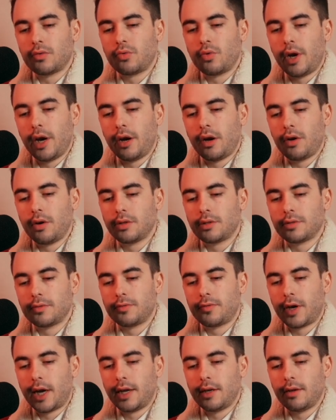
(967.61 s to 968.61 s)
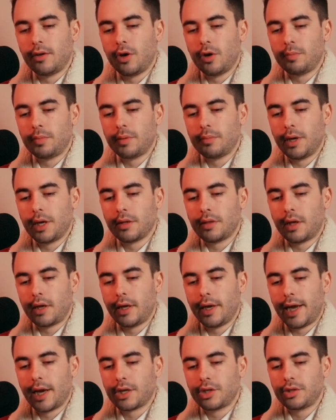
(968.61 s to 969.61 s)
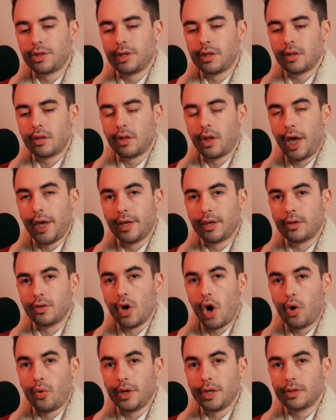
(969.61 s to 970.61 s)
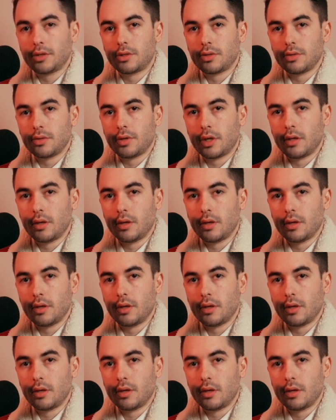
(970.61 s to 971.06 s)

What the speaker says: rare to find an open mic that I actually like going to,